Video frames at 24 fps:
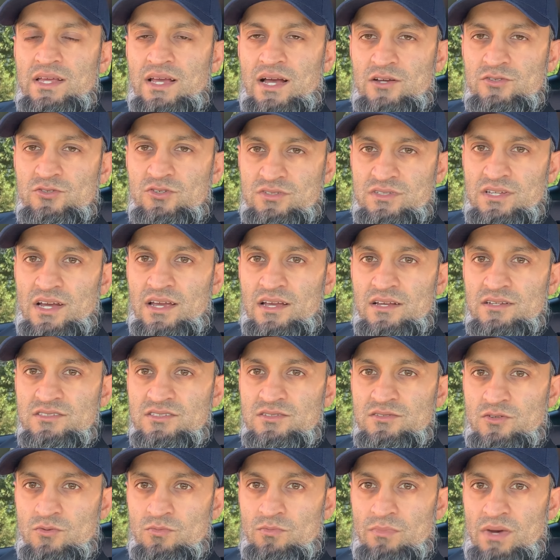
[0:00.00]
out your
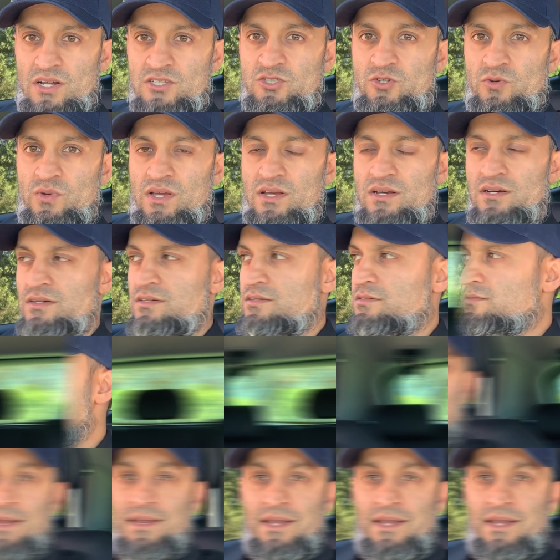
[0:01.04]
tires much quicker. And